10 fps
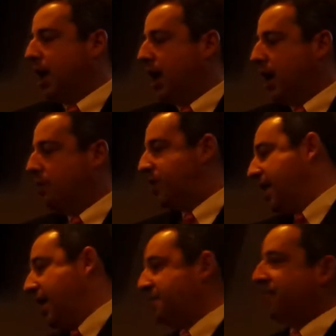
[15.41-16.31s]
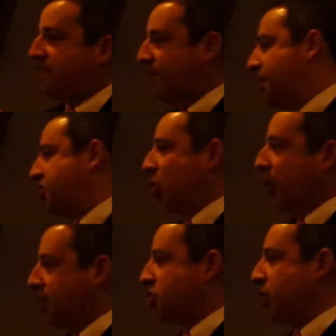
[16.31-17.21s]
um, we kind of have a front
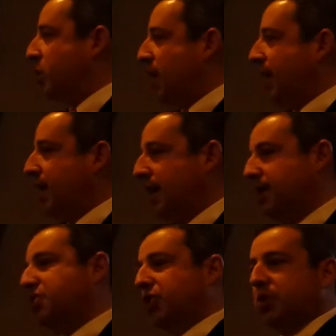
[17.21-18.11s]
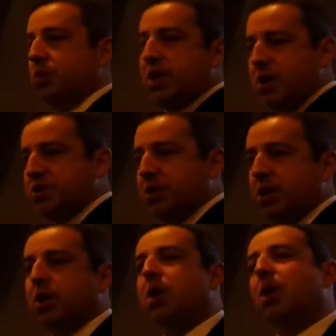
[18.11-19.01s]
door entryway into
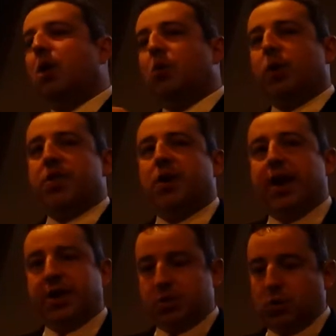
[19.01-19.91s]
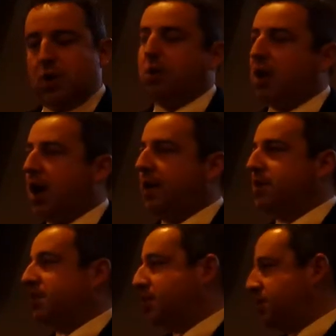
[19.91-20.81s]
Houston where their actual
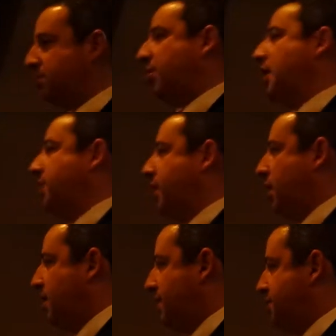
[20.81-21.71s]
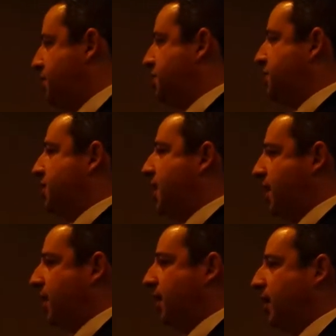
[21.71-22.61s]
oncologist and primary care physicians
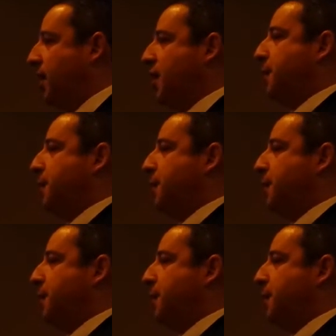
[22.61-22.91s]
here